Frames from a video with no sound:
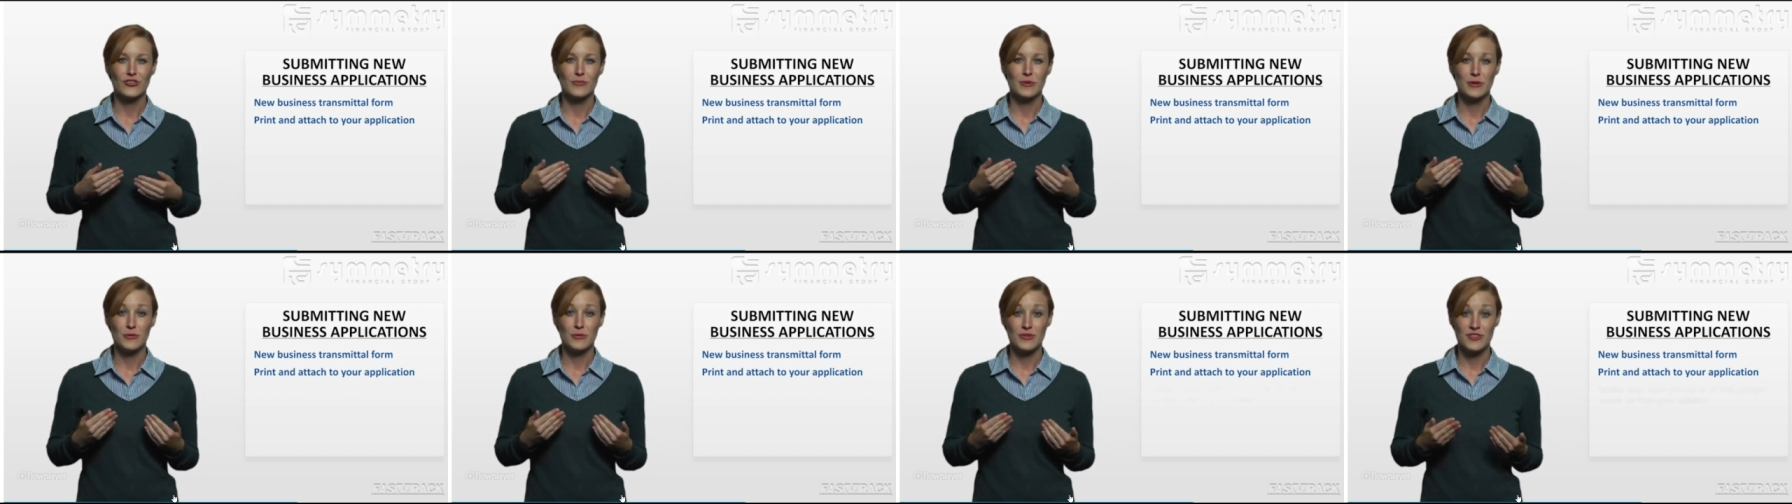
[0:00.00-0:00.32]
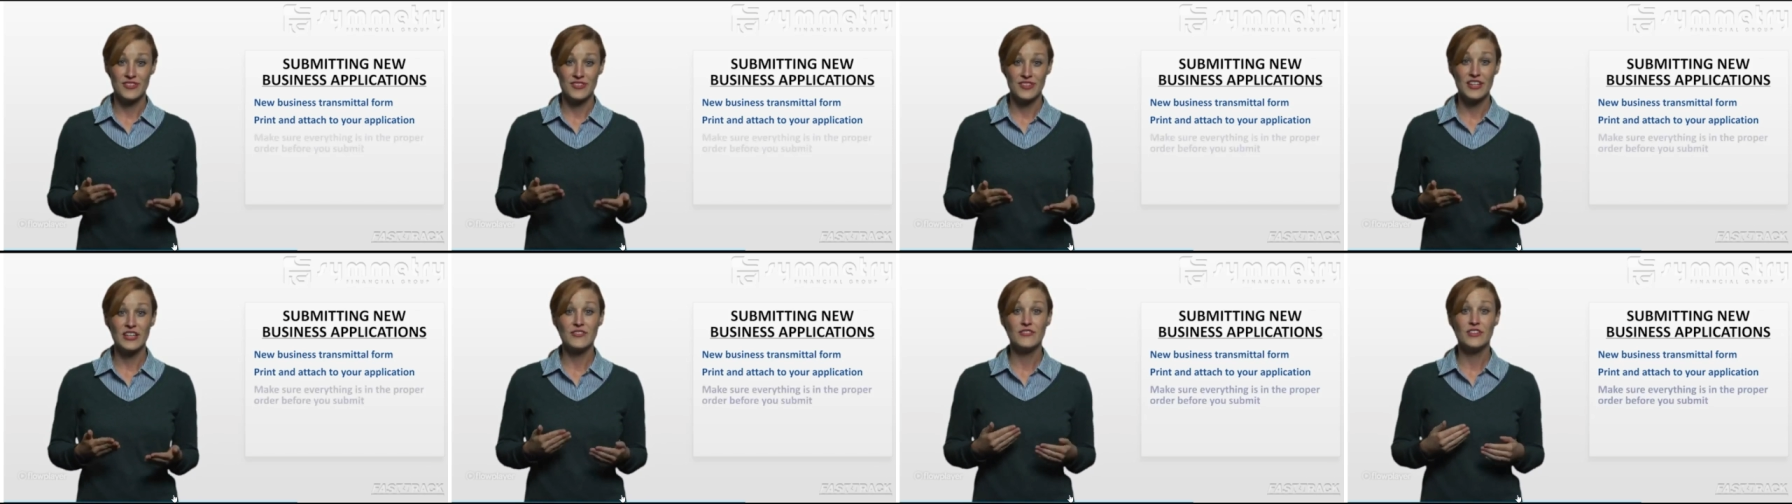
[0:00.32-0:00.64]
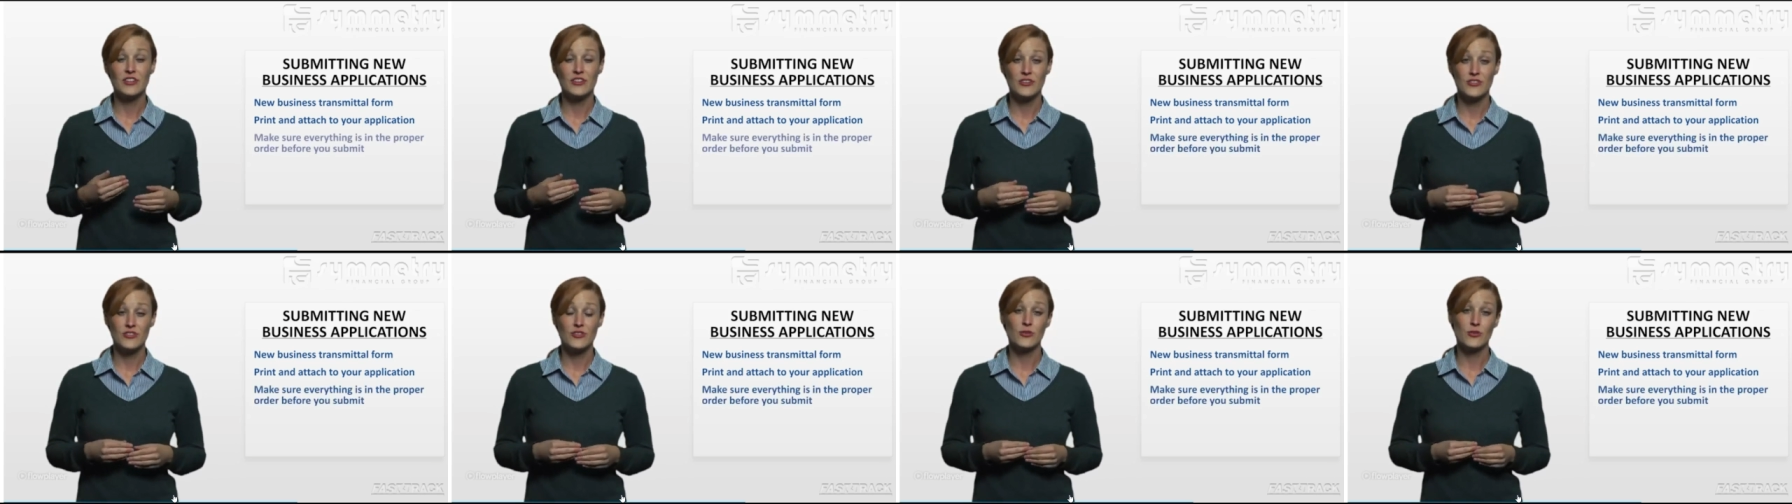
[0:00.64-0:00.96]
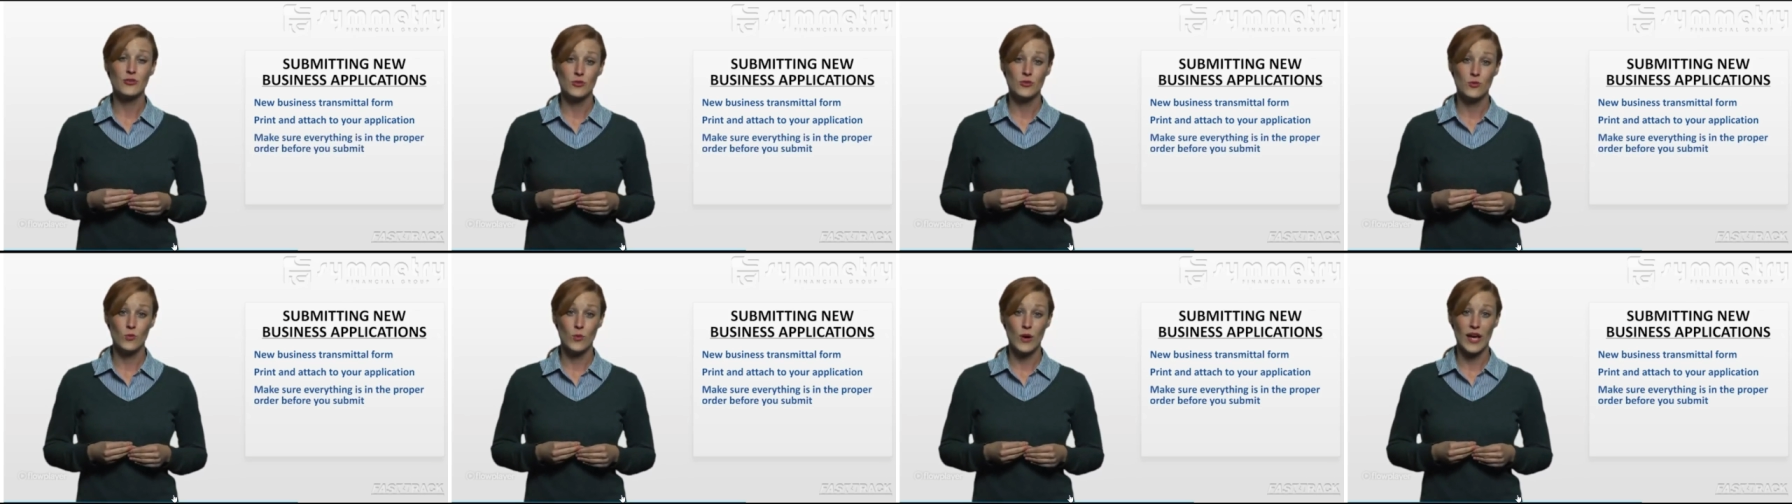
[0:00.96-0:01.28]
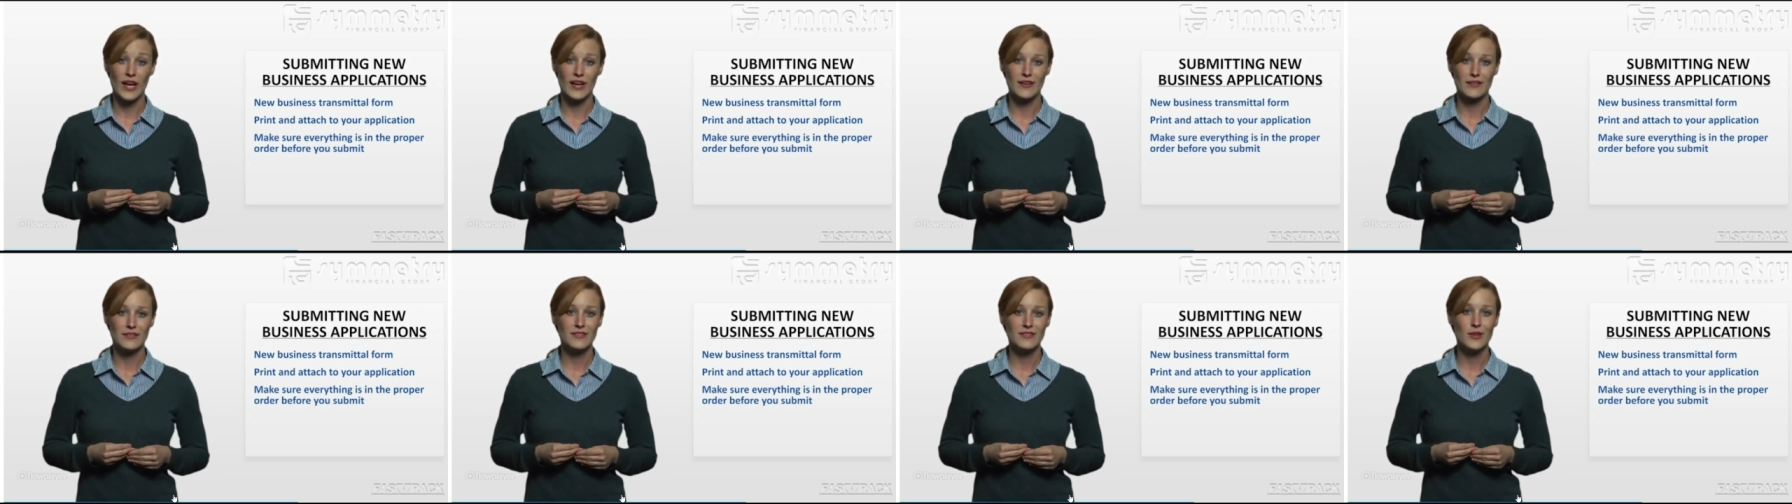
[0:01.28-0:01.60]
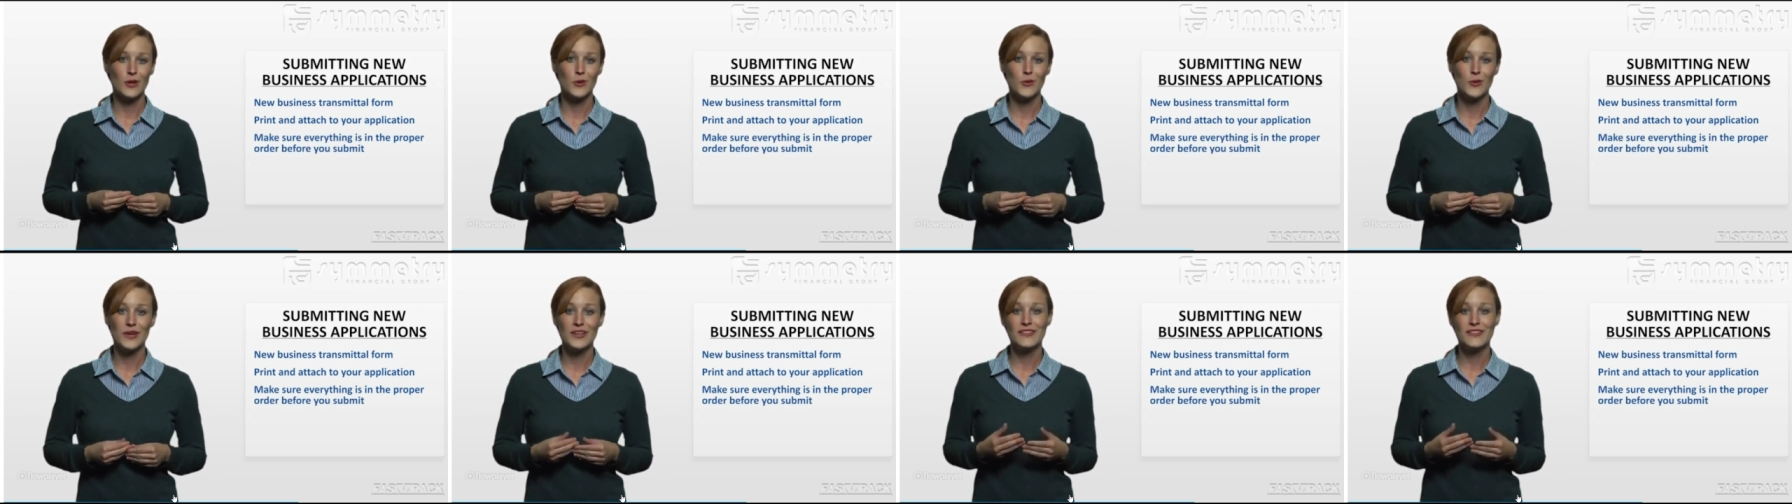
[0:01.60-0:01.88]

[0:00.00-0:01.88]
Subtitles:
to be received in a certain way, so